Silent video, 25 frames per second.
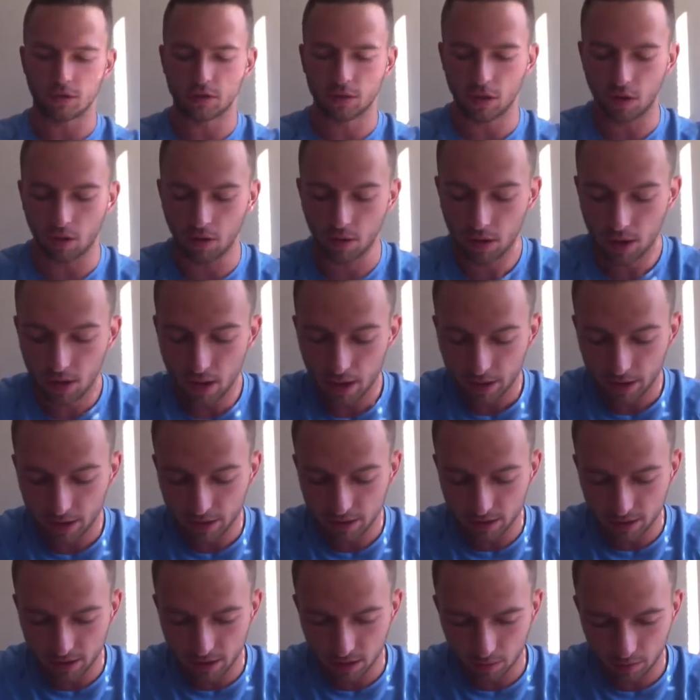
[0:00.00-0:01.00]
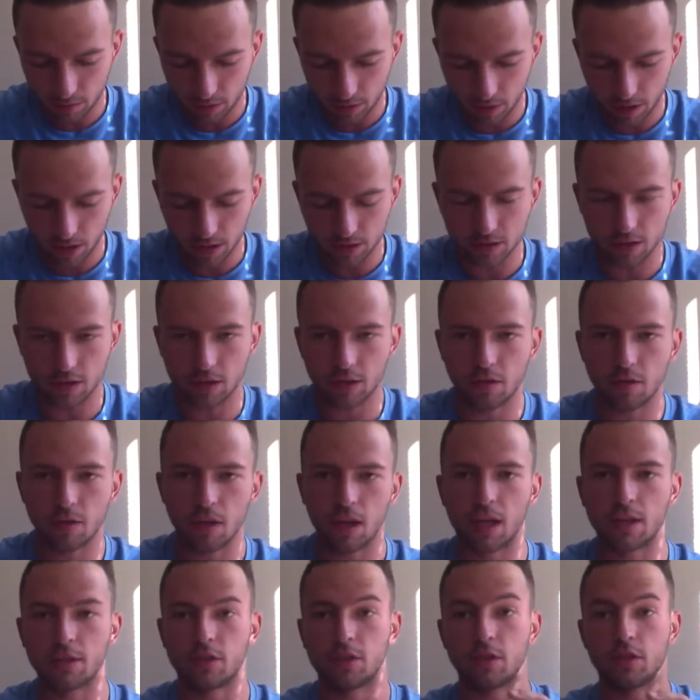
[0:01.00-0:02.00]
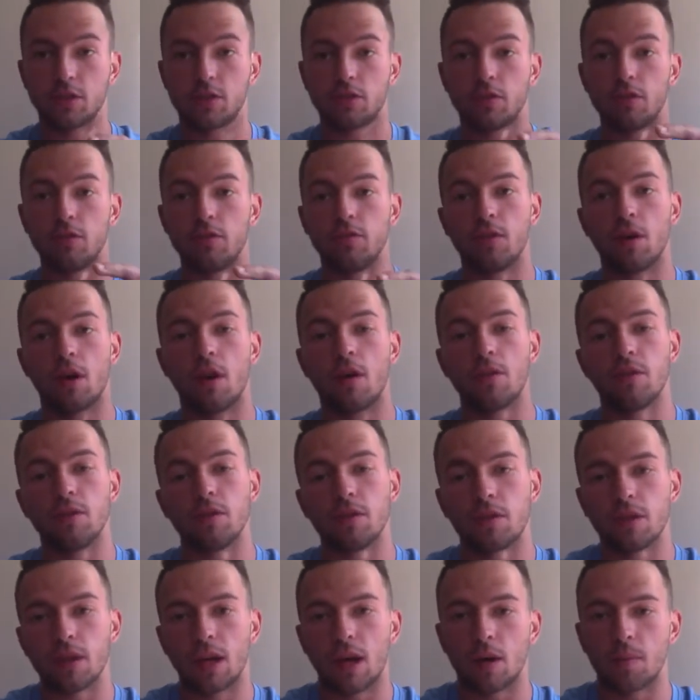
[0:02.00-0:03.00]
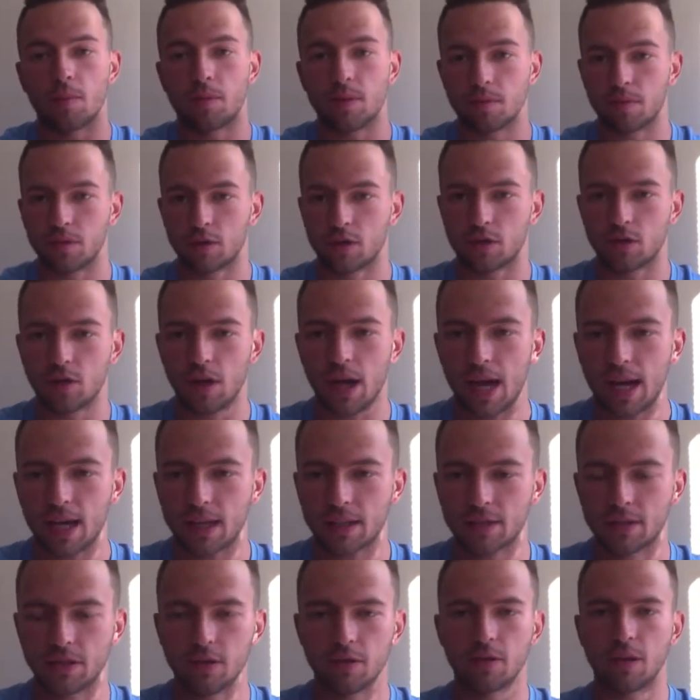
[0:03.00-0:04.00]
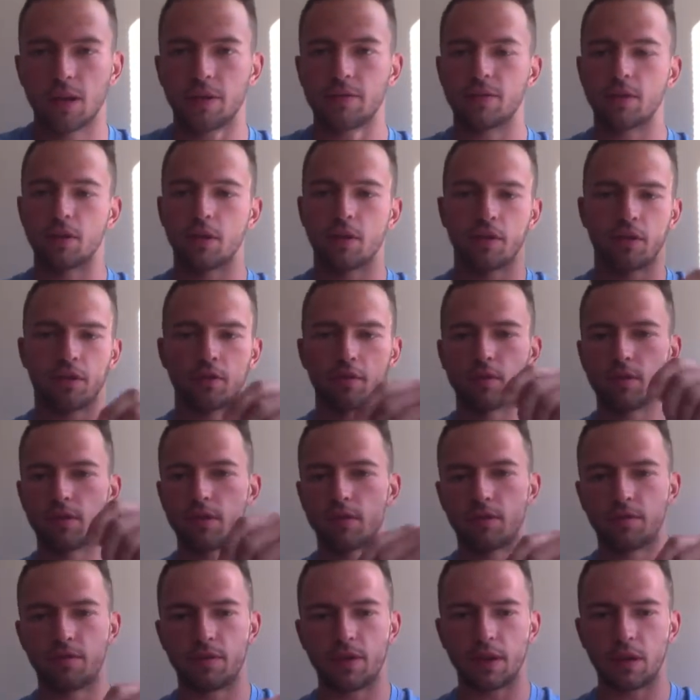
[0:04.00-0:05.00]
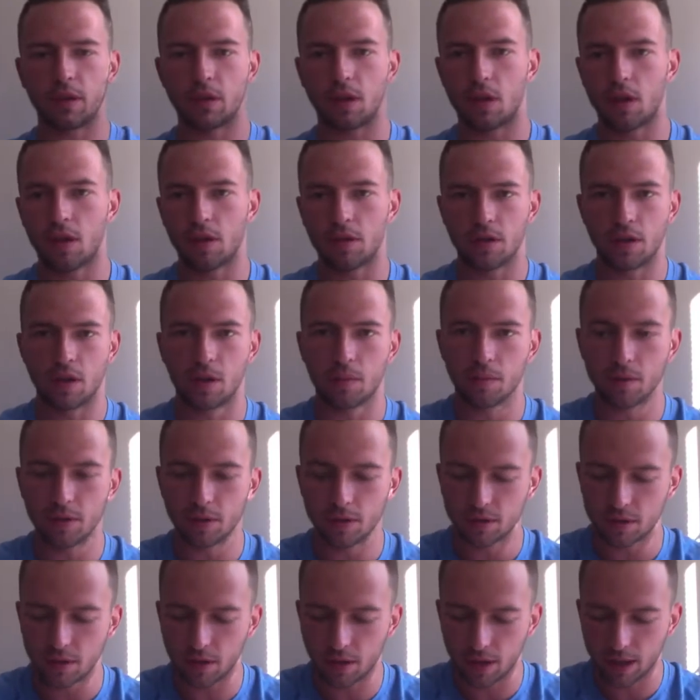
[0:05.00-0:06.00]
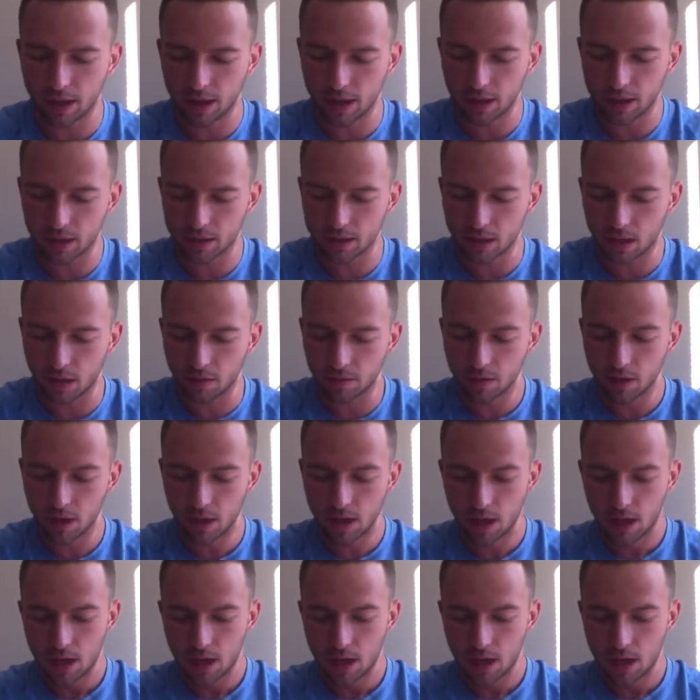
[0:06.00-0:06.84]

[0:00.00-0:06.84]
So this is something you guys can utilize just so you know, and you can help people track, so you don't have to go through and figure out all the numbers and all that kind of stuff.